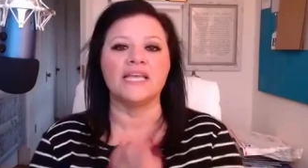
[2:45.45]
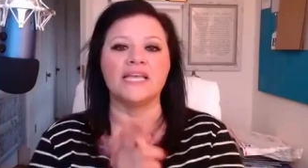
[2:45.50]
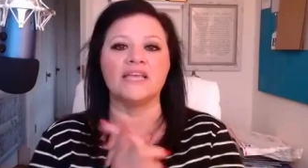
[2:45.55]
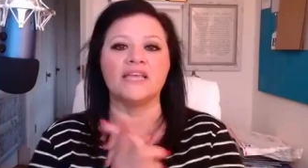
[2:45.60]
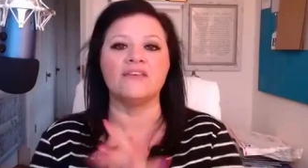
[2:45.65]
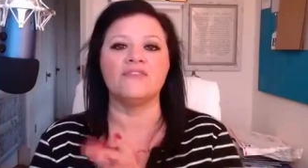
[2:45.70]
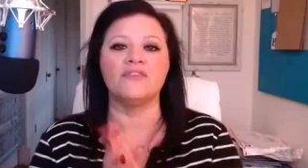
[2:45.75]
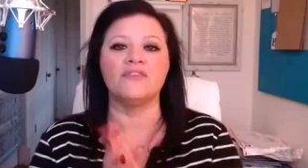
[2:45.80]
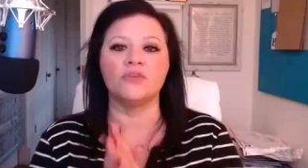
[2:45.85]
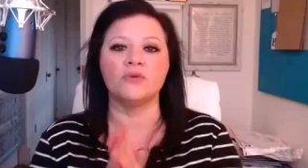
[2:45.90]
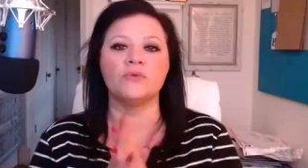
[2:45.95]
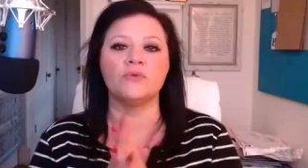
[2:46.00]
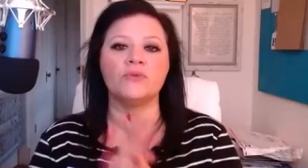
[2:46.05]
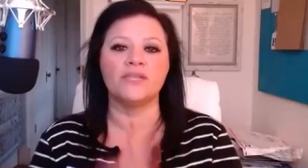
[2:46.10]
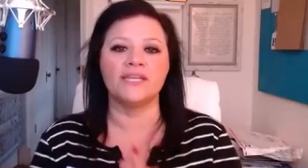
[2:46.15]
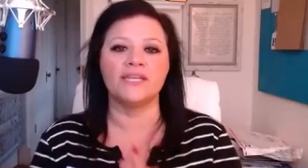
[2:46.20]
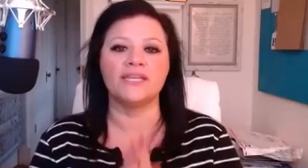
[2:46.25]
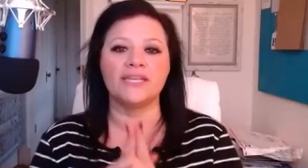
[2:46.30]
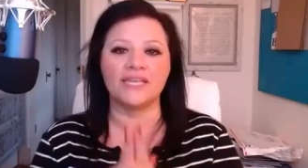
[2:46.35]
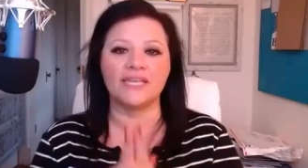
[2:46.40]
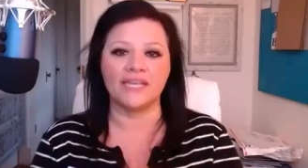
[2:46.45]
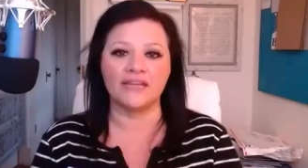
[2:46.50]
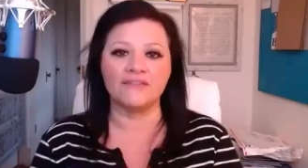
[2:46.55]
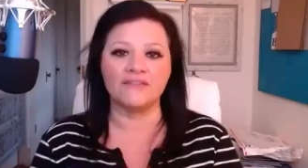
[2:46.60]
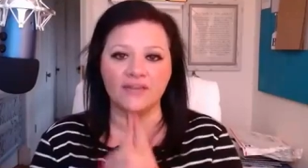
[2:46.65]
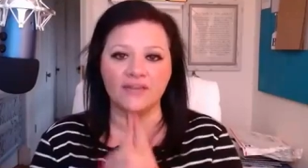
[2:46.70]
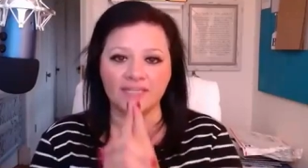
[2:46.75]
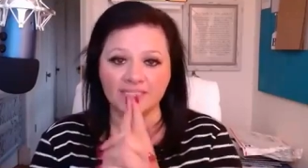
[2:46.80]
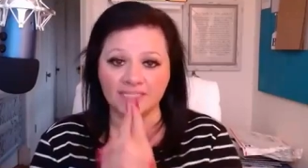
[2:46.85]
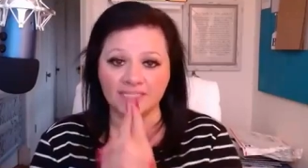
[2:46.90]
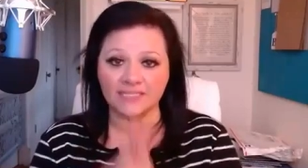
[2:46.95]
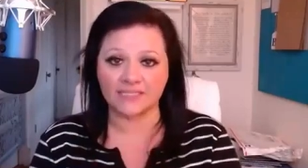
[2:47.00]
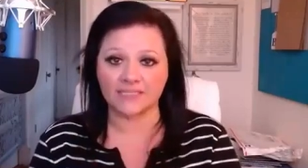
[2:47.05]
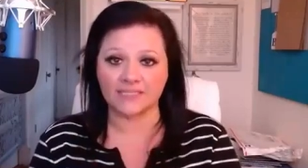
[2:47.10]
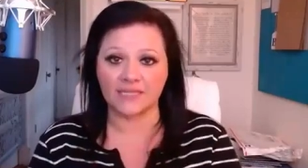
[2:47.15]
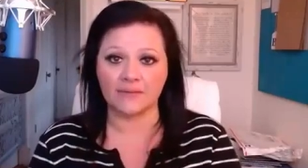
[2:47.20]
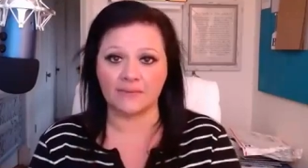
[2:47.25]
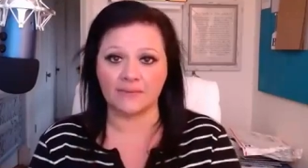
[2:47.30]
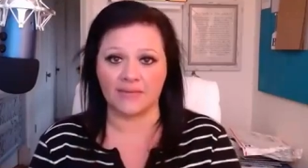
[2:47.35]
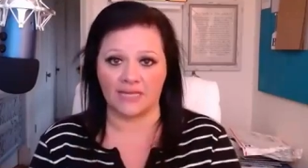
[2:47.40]
If you need an invite to
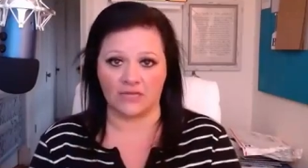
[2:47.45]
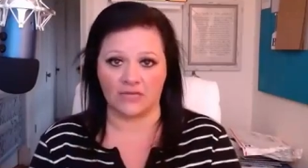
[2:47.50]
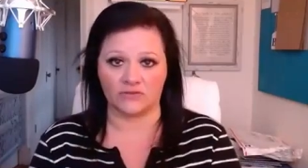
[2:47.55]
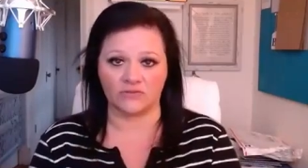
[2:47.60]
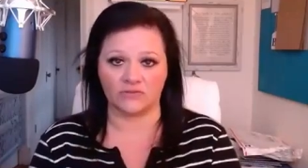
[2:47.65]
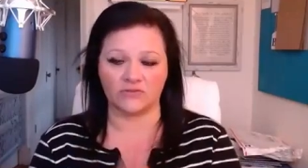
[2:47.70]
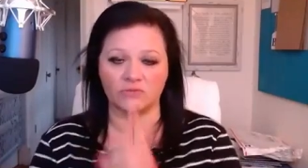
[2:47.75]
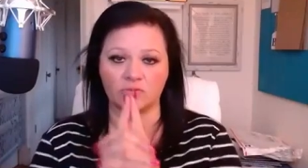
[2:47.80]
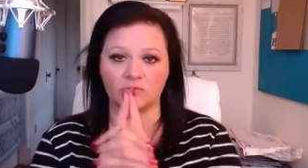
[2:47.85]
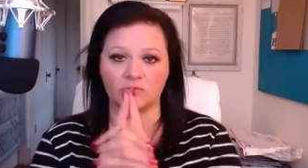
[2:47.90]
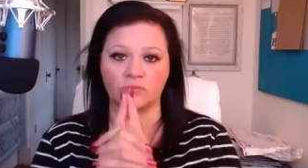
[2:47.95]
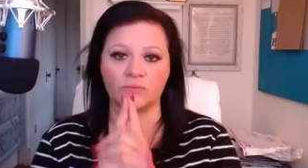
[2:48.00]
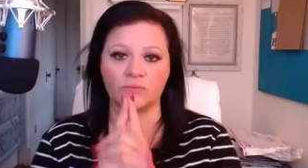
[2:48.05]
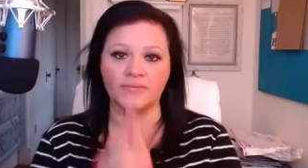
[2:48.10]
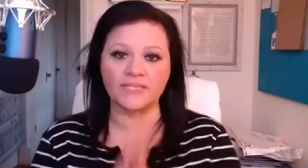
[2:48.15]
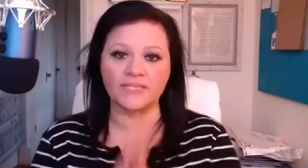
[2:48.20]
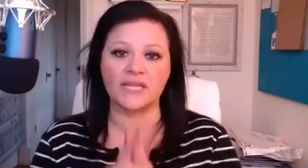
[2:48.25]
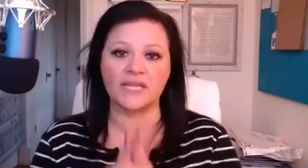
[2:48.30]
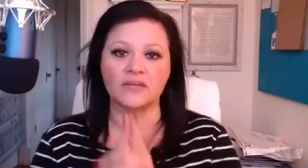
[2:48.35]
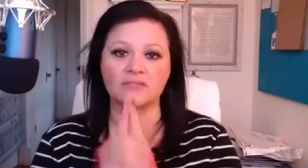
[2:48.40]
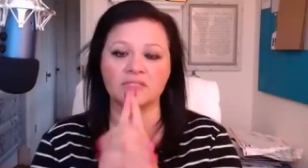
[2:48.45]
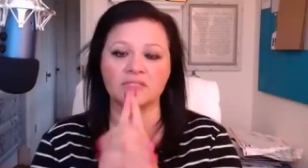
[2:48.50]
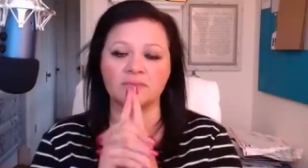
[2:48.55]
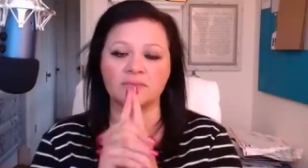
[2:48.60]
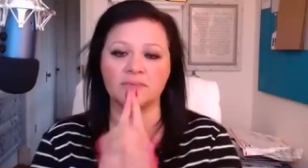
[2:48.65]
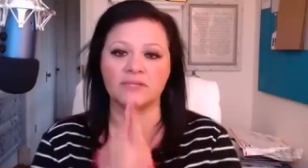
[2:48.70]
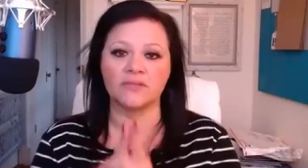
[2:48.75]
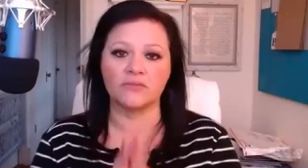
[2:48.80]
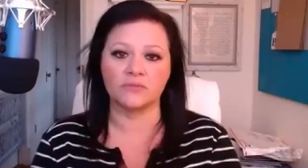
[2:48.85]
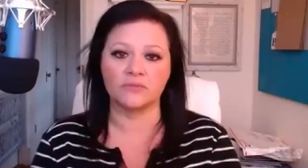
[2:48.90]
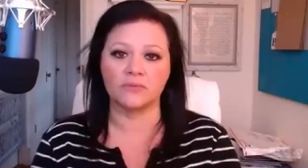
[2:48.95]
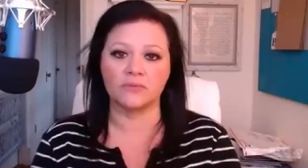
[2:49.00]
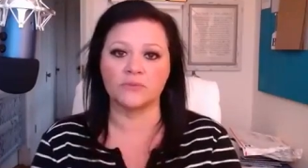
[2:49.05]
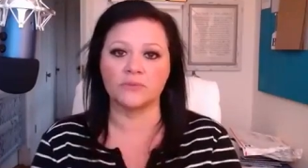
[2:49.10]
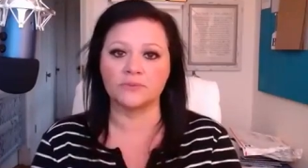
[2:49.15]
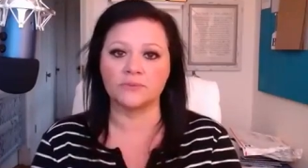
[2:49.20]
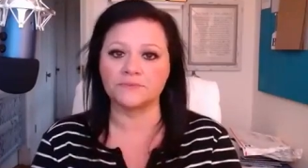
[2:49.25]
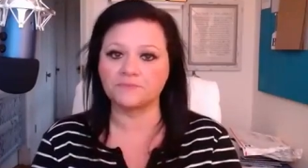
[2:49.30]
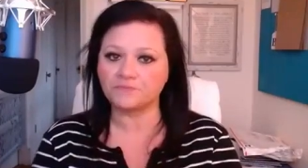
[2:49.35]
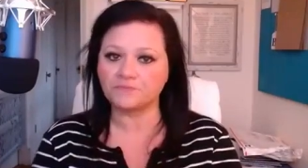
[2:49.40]
Clubhouse, reach out to me
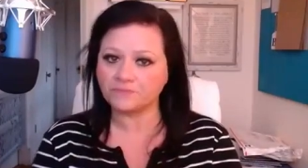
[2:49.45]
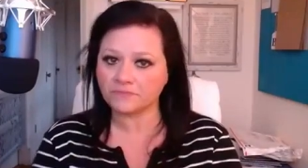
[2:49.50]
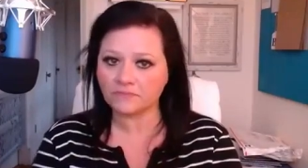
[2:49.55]
through